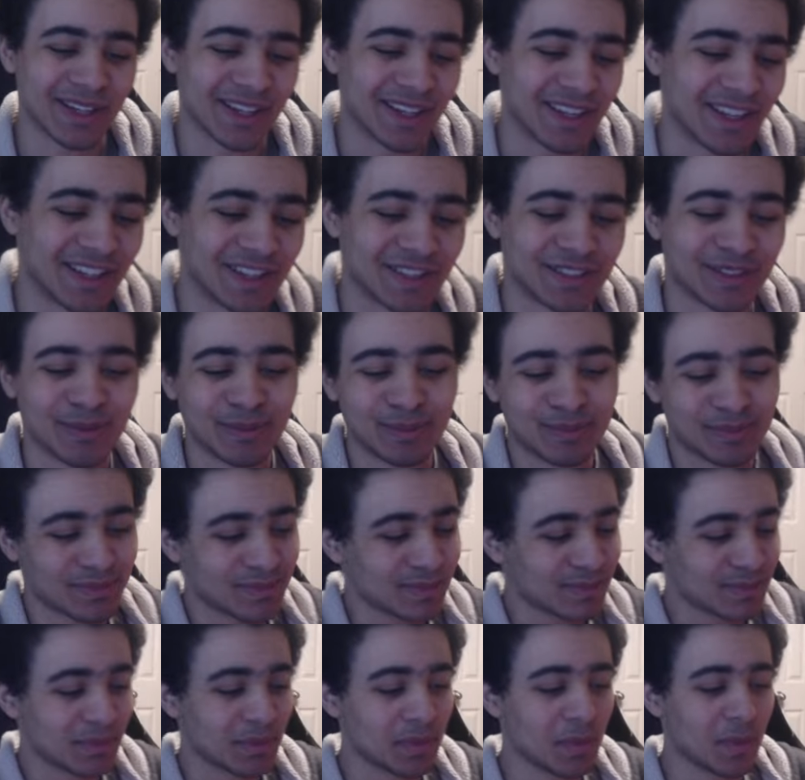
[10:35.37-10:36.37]
it is.
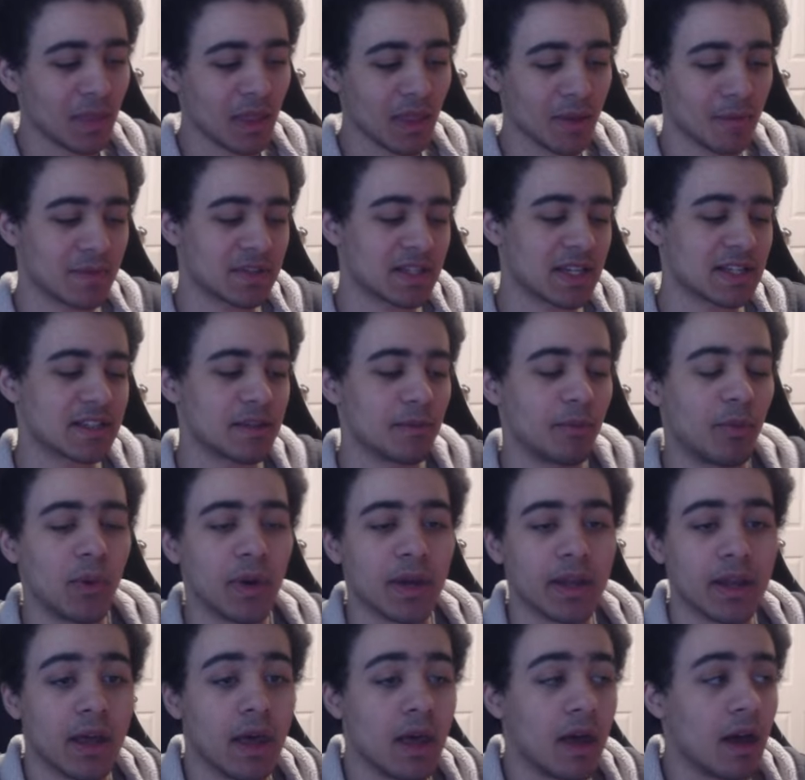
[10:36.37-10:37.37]
Besides the
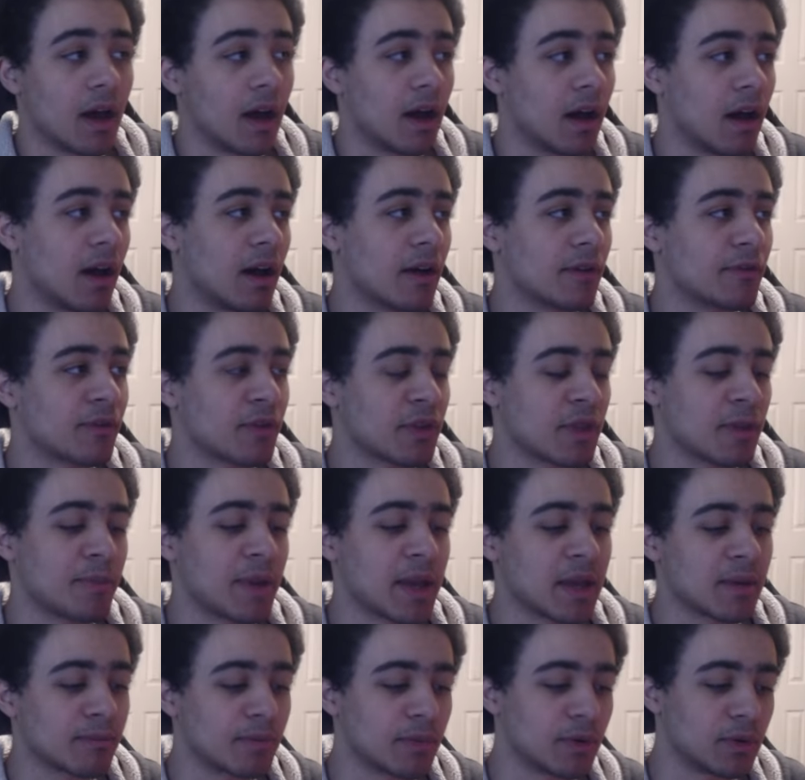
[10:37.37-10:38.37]
point. For the
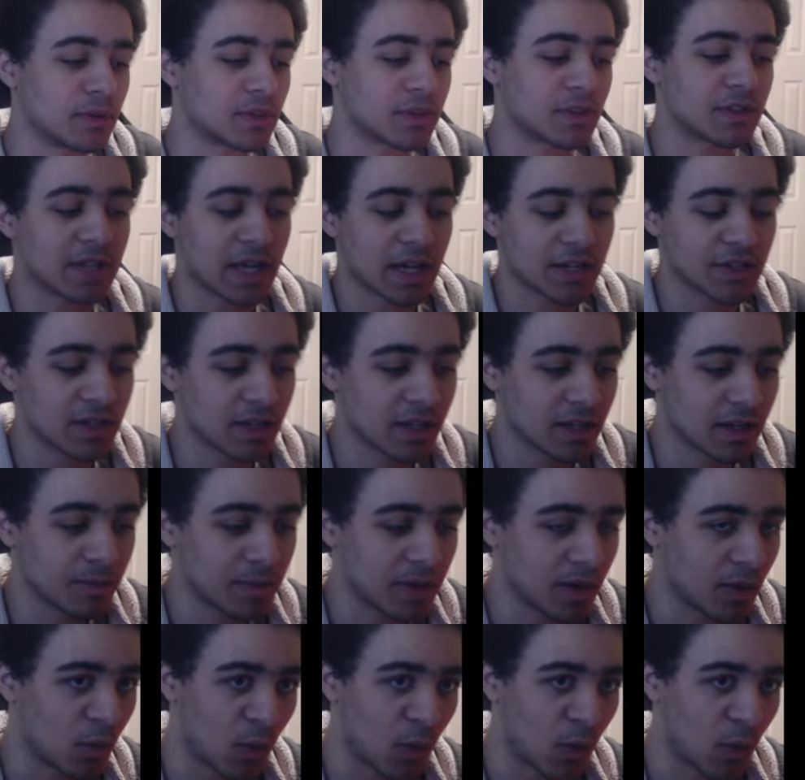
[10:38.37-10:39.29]
Bangboos, there's actually going to be a